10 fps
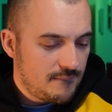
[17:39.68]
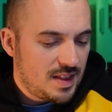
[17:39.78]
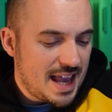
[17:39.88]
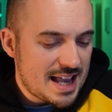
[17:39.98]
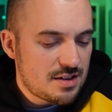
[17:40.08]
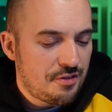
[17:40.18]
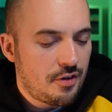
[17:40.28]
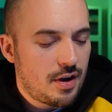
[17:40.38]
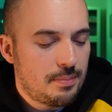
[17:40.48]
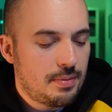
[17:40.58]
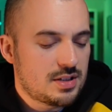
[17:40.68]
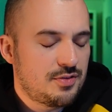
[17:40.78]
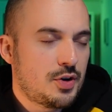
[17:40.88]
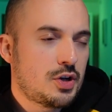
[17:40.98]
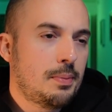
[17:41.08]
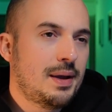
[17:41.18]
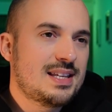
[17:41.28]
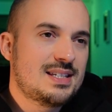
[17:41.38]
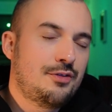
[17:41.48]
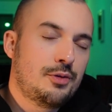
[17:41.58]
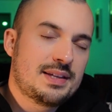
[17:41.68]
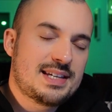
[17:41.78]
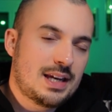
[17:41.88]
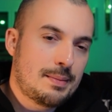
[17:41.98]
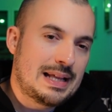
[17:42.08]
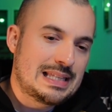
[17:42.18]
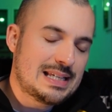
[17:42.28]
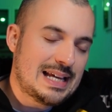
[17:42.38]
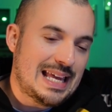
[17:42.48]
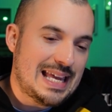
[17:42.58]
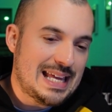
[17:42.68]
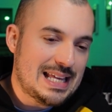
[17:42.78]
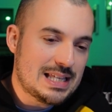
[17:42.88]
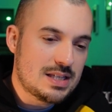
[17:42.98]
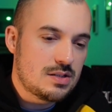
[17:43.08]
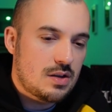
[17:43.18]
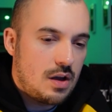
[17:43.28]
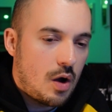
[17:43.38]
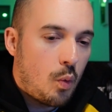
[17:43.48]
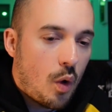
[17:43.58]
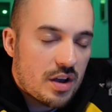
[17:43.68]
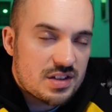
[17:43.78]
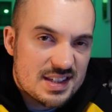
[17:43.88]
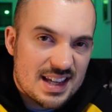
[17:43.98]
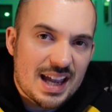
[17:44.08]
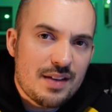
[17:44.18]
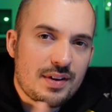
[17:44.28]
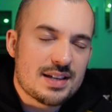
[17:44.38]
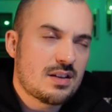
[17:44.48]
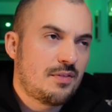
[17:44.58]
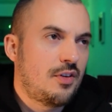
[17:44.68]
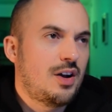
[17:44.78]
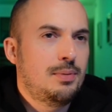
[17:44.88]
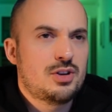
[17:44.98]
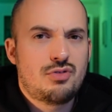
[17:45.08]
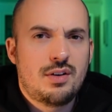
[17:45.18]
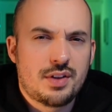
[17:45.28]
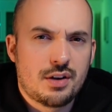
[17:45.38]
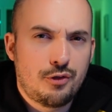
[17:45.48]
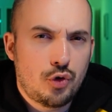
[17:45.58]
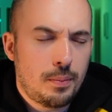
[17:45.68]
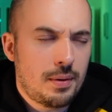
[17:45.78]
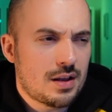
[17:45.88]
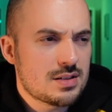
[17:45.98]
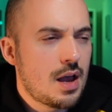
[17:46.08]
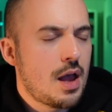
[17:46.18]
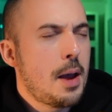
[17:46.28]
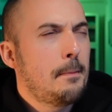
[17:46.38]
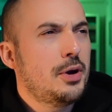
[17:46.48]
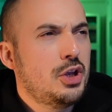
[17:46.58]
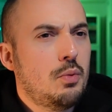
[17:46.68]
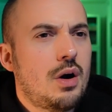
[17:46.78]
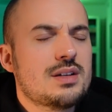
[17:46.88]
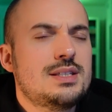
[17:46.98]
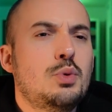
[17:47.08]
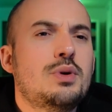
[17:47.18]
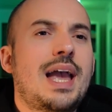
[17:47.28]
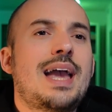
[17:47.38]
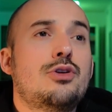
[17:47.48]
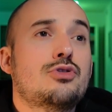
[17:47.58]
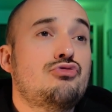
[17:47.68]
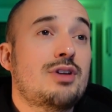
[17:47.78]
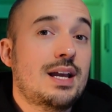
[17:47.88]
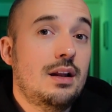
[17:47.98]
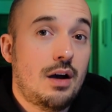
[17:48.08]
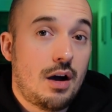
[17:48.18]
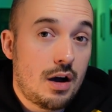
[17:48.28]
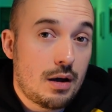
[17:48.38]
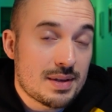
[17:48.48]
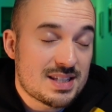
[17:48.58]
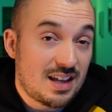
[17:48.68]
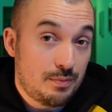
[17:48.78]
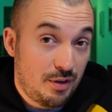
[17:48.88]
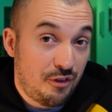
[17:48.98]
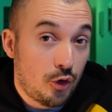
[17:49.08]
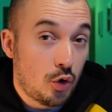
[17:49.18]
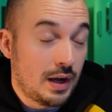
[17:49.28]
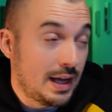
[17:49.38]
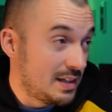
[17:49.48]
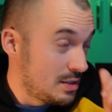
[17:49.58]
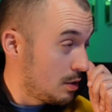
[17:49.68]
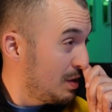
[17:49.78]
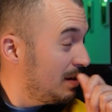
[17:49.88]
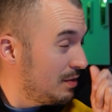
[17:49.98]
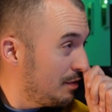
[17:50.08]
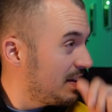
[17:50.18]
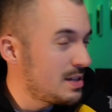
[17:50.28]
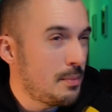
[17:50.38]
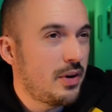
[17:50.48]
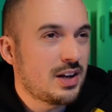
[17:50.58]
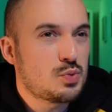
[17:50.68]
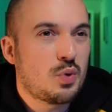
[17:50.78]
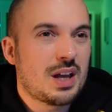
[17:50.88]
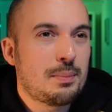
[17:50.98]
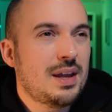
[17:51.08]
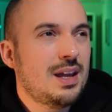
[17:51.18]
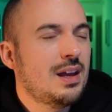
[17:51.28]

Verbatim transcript: yes, a 5 plus Feel No Pain save from the Technomancer is a worse save. It's a 5 plus rather than a 4 plus. But you are still getting your regular armor save beforehand. So even if it's a minus 1 AP